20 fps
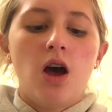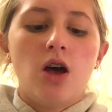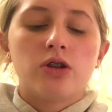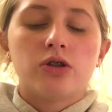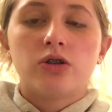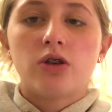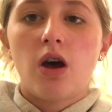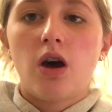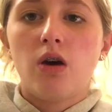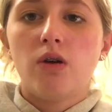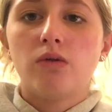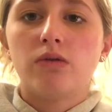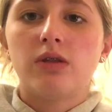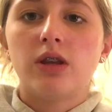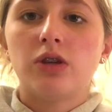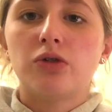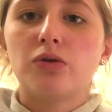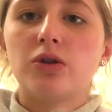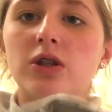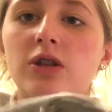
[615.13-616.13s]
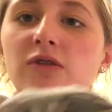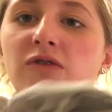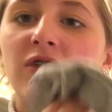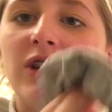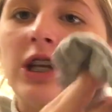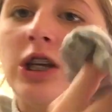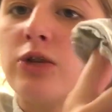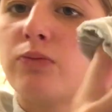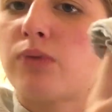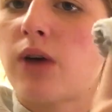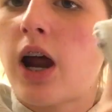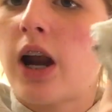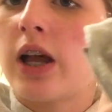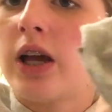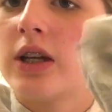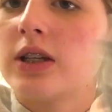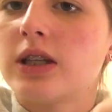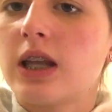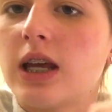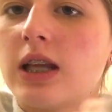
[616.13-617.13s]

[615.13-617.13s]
So this was the finished product.